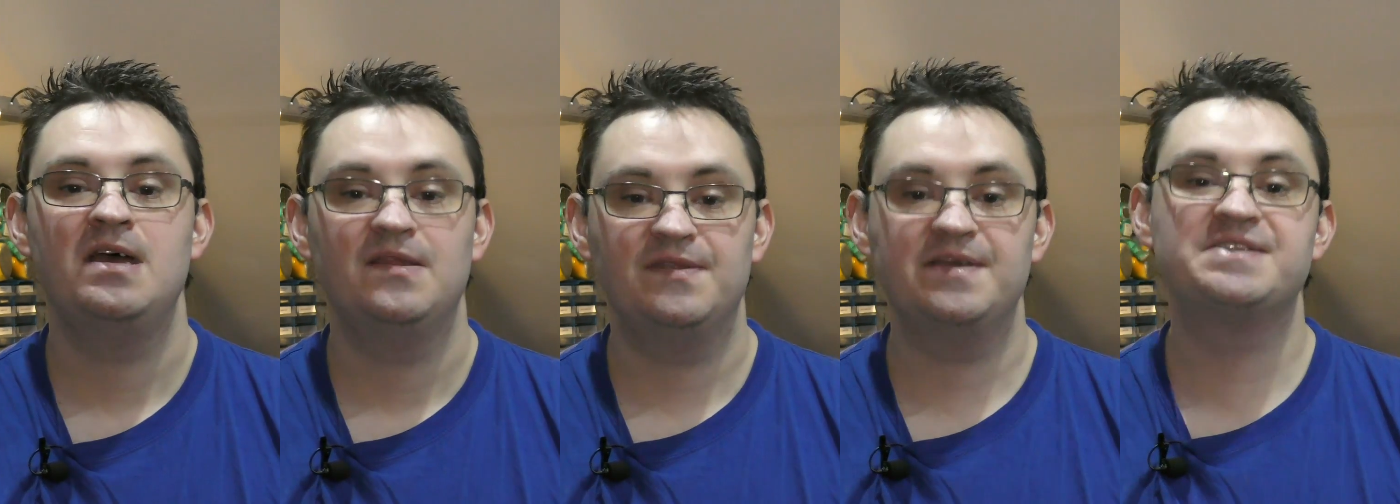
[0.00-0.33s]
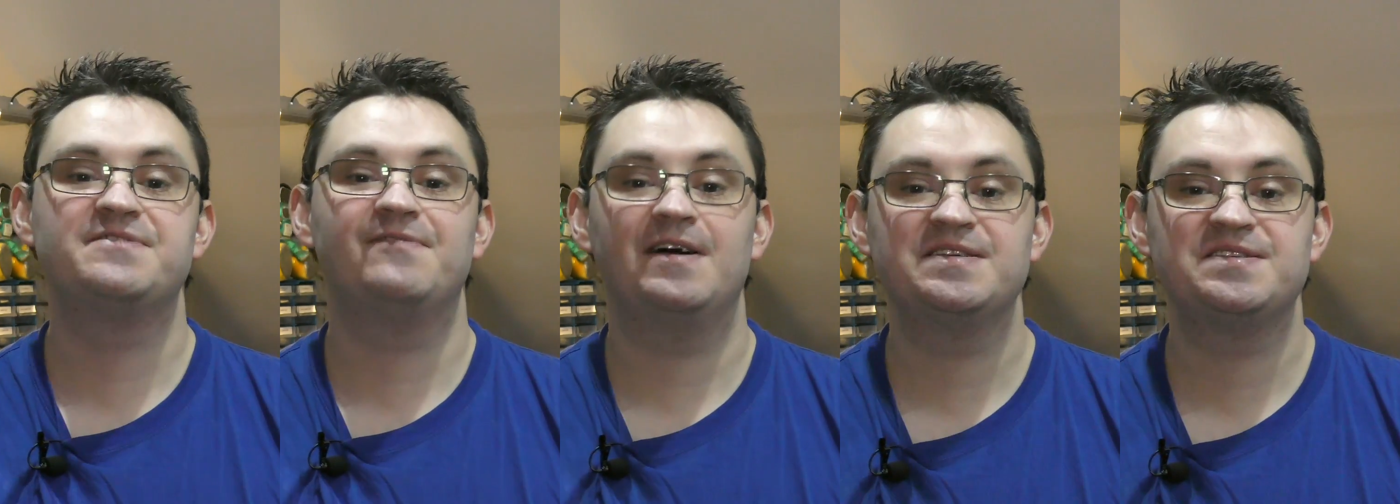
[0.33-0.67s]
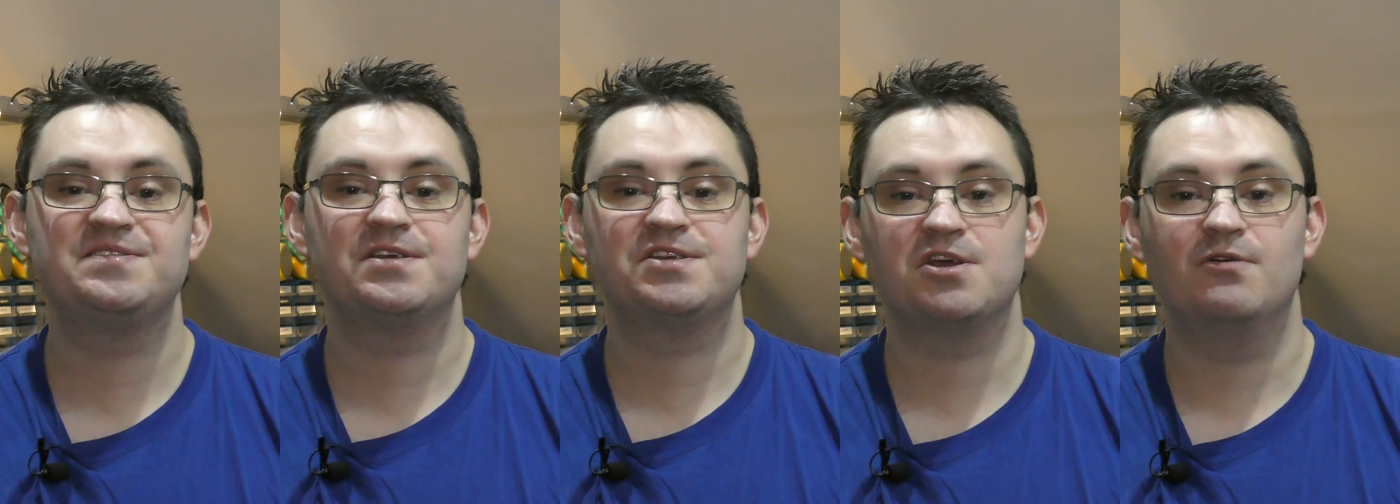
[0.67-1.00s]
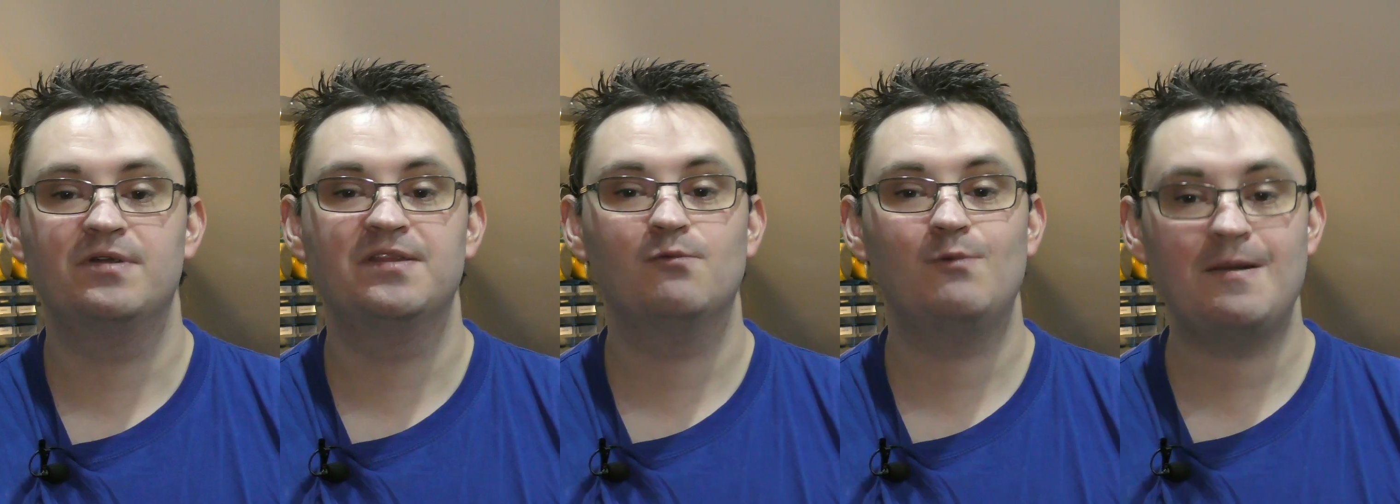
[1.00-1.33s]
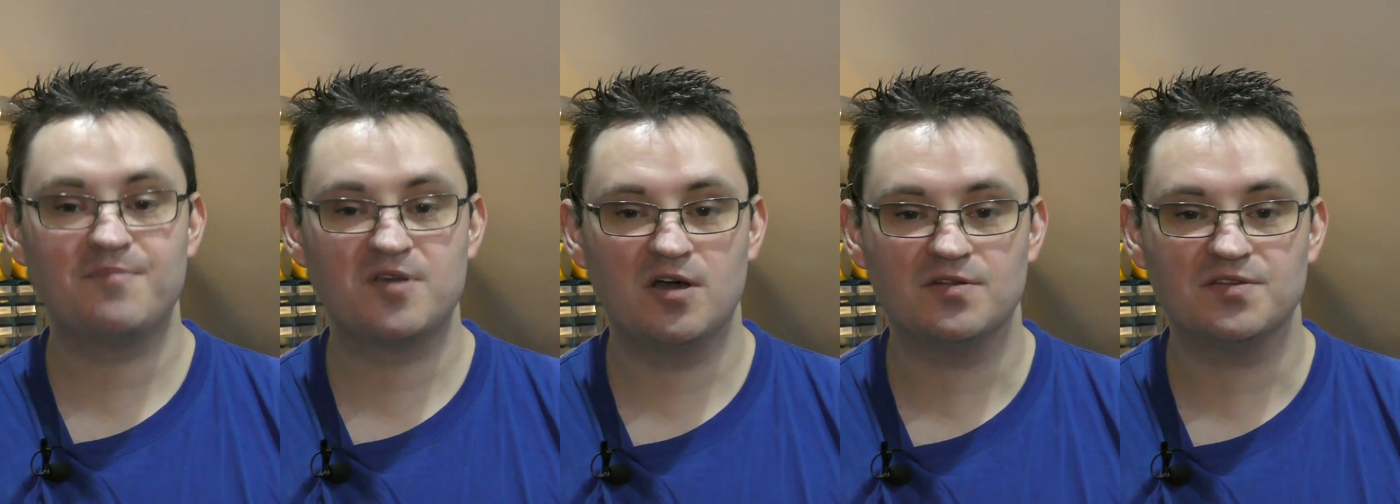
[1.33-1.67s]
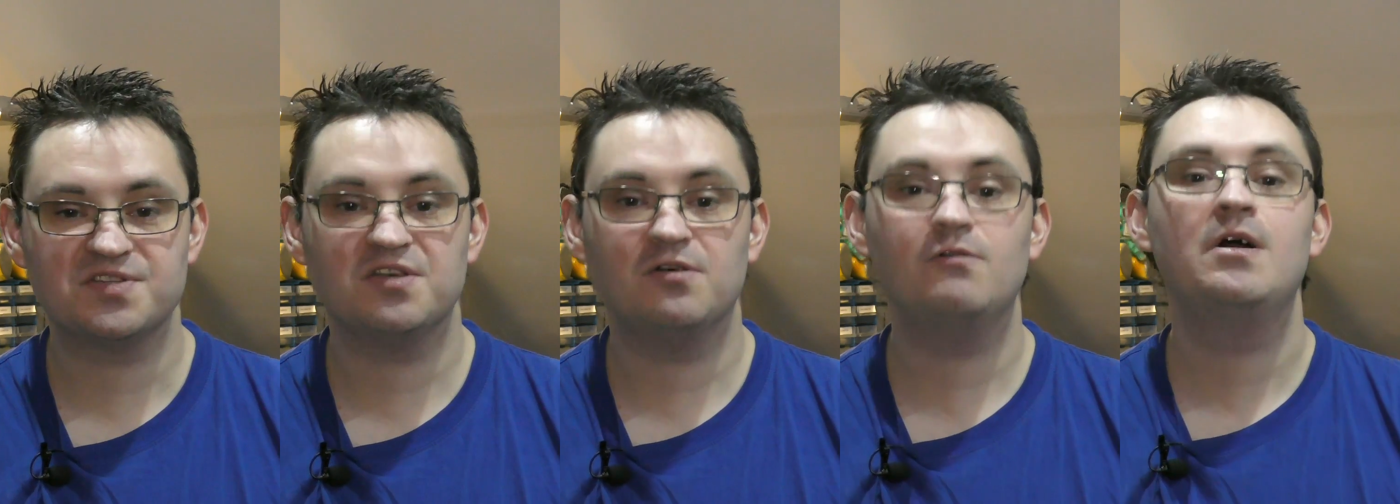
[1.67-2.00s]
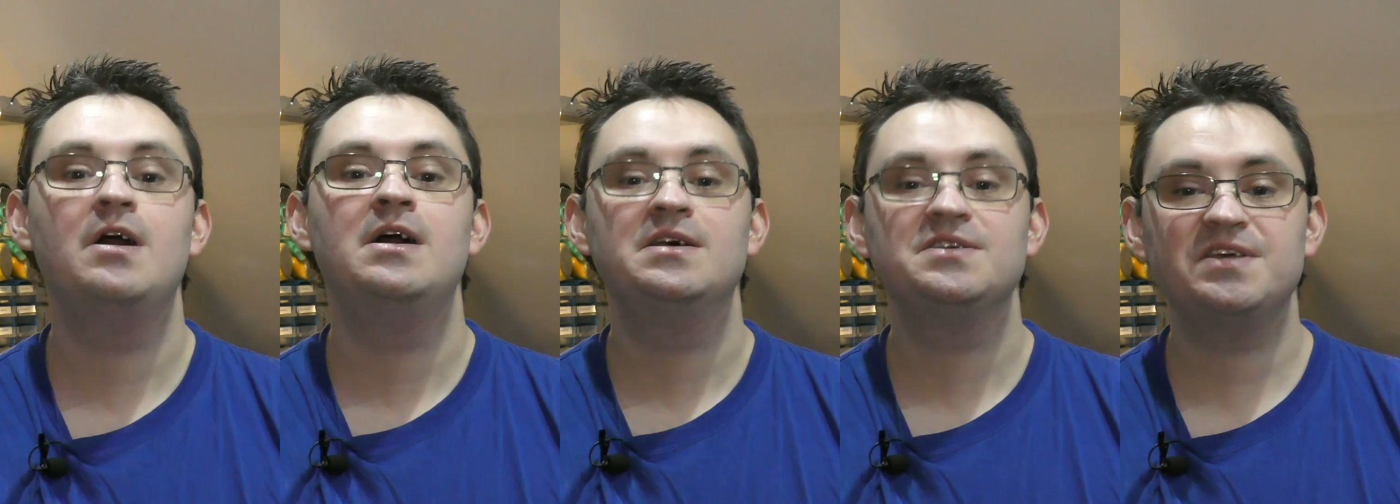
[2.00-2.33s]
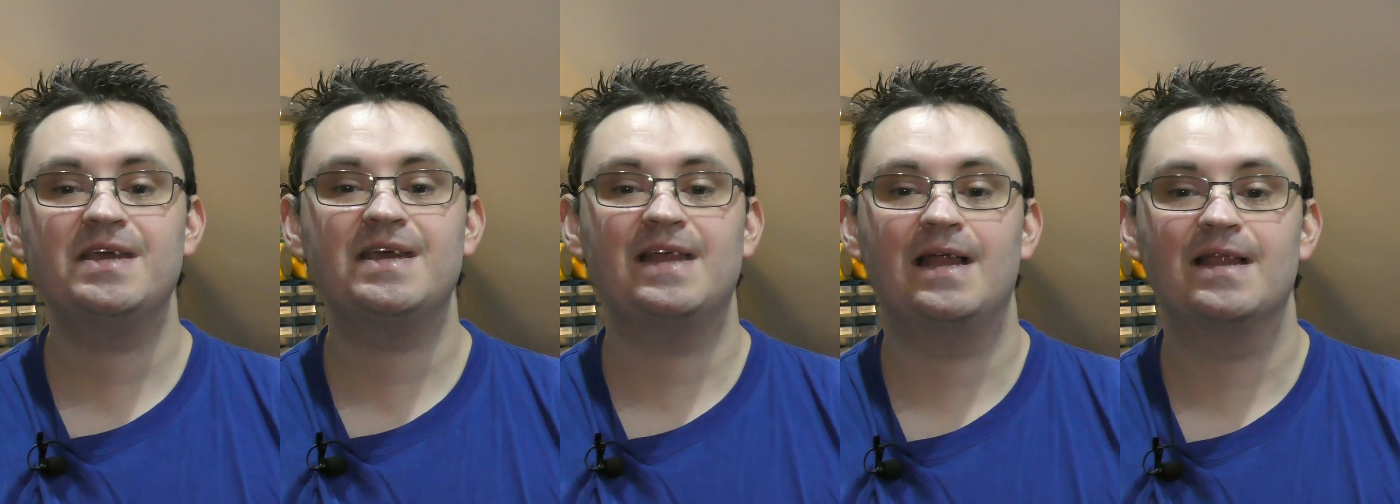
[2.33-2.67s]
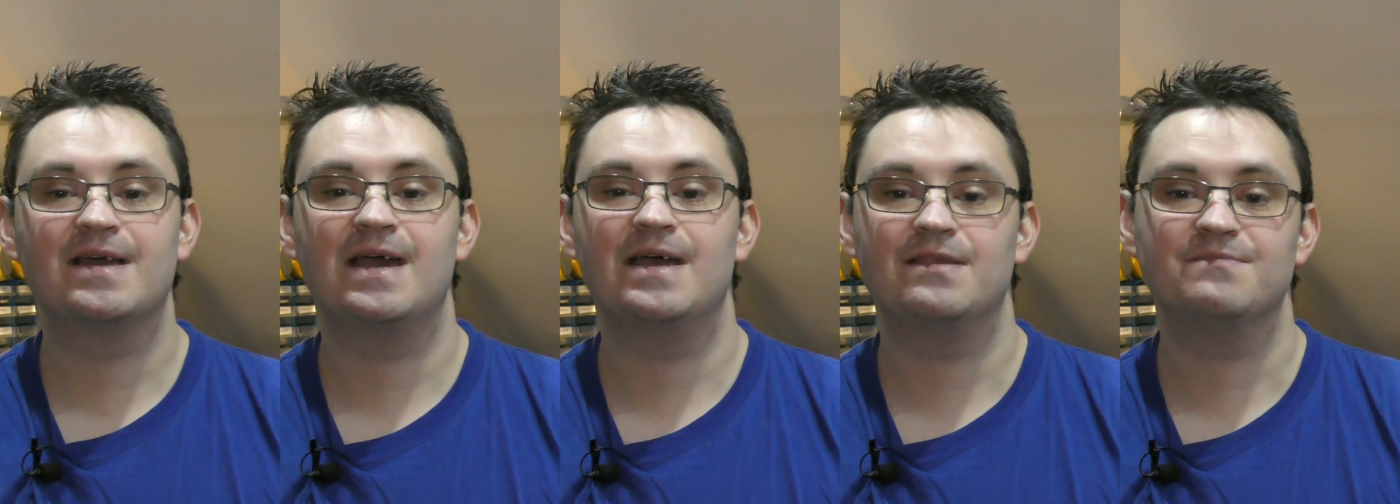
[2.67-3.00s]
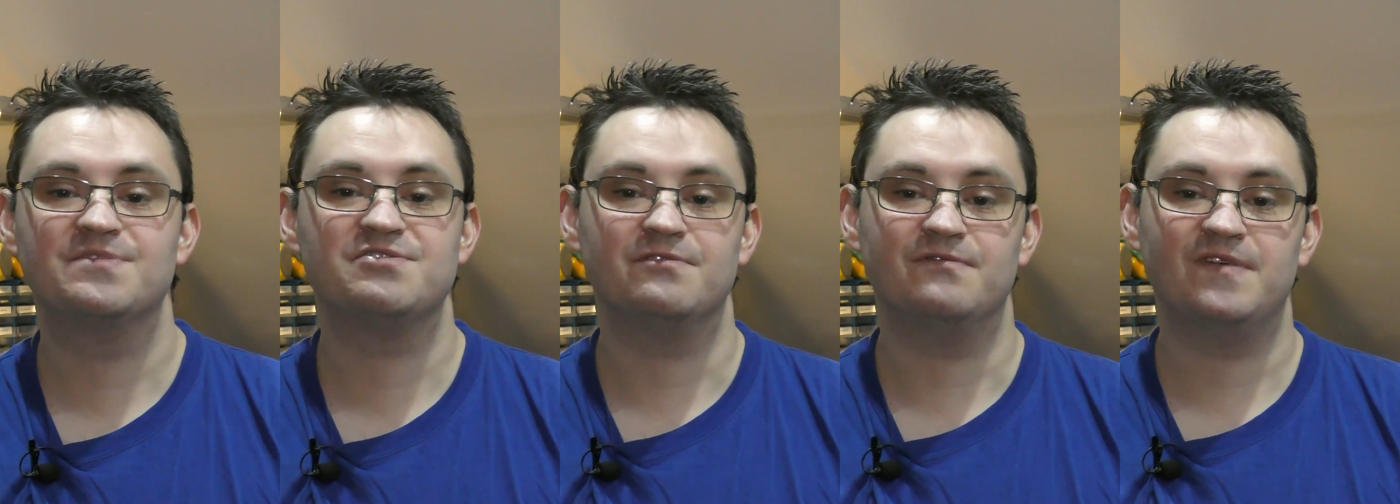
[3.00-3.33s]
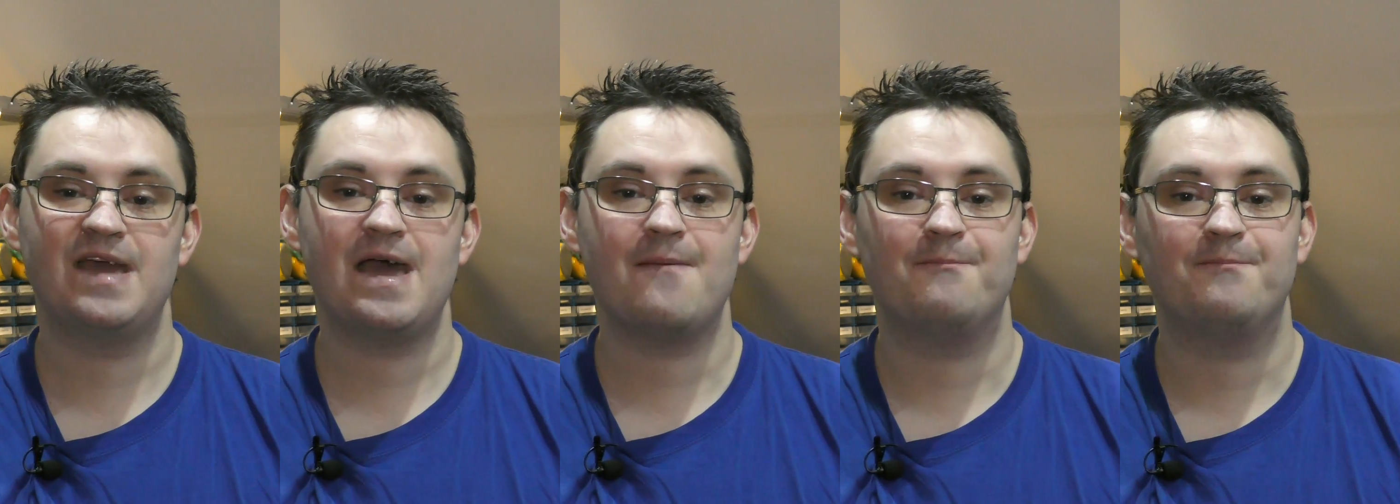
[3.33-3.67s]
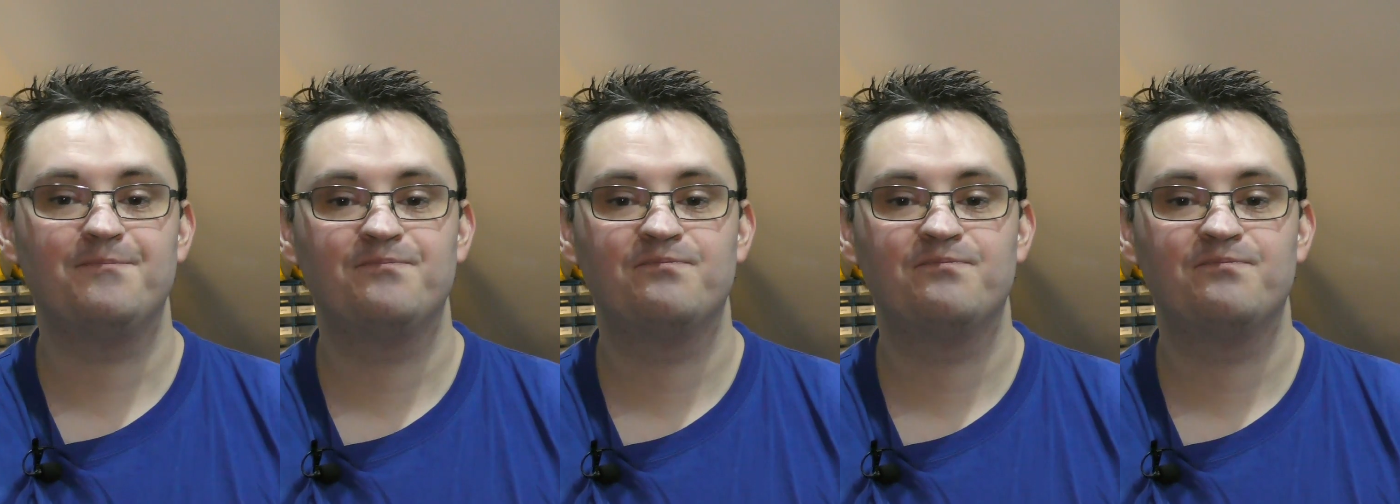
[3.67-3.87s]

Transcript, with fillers: These devices are shown in the web console, so you can allocate them to a VM.